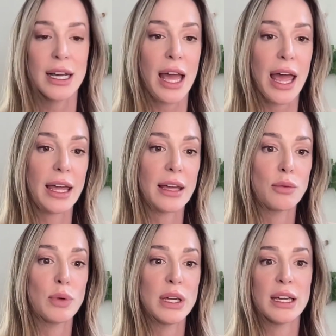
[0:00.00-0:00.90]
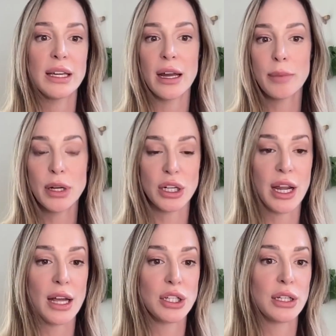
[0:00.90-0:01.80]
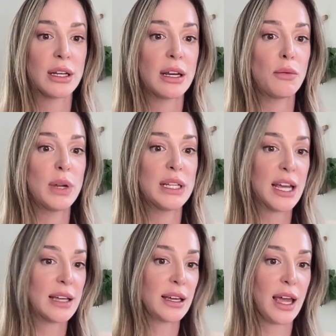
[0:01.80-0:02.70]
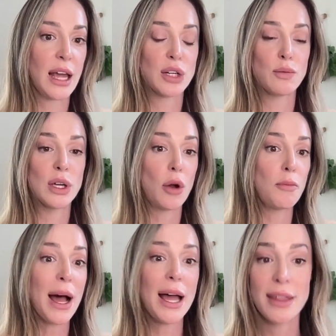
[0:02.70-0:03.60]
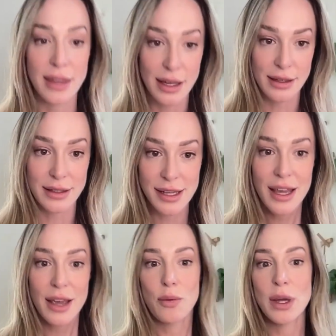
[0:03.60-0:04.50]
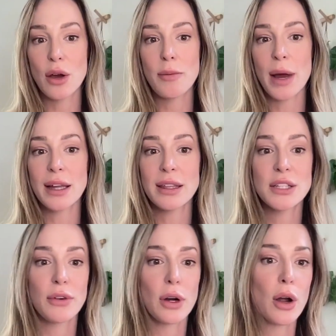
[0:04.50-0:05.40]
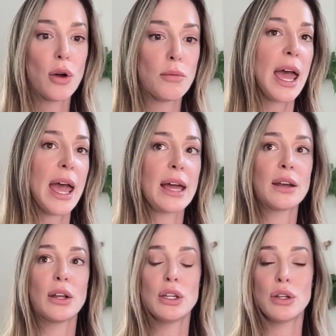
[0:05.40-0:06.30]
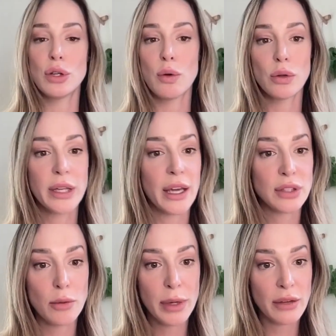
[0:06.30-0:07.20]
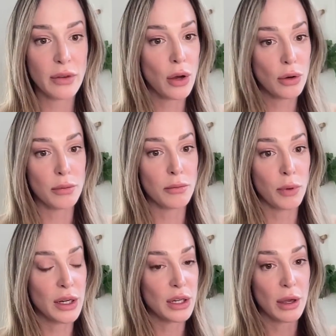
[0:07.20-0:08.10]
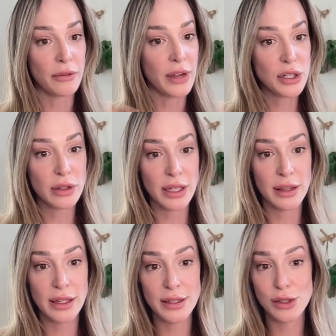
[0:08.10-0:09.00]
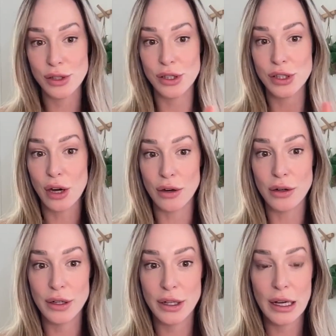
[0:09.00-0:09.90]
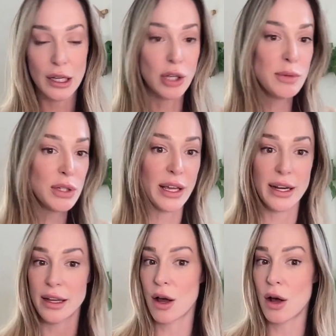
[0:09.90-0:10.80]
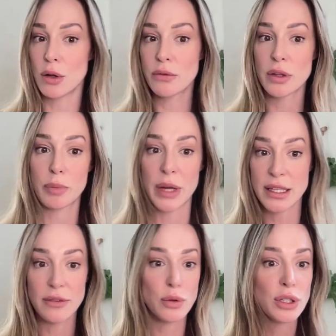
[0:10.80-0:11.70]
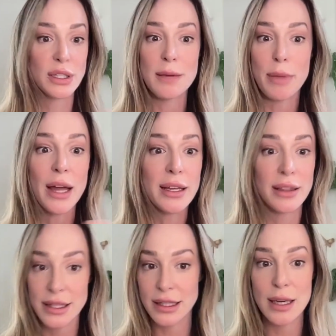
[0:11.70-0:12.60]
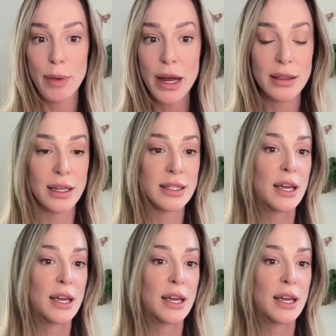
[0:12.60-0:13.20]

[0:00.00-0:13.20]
and we get a bunch of cash and we take that cash and we go buy things. We go buy things for our home. And, you only have so big of a home where eventually things just start accumulating all over the place. And if you just keep buying things and keep buying things,